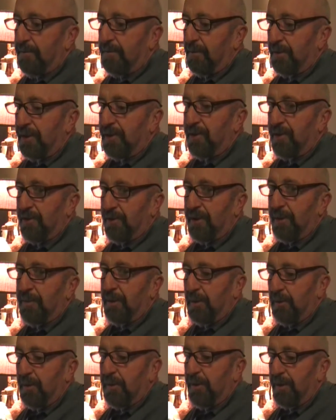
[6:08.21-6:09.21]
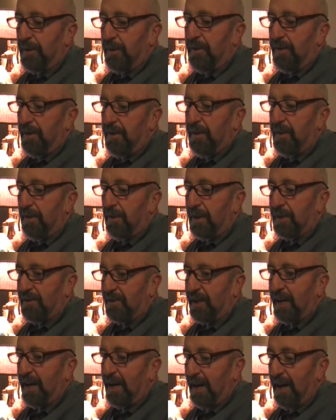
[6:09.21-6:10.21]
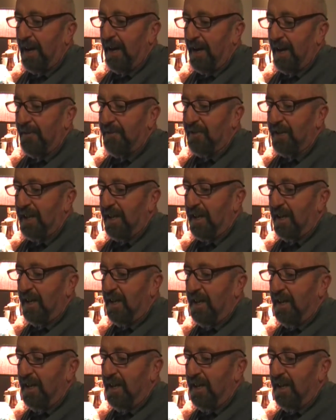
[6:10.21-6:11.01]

worse than some of the whites that I've seen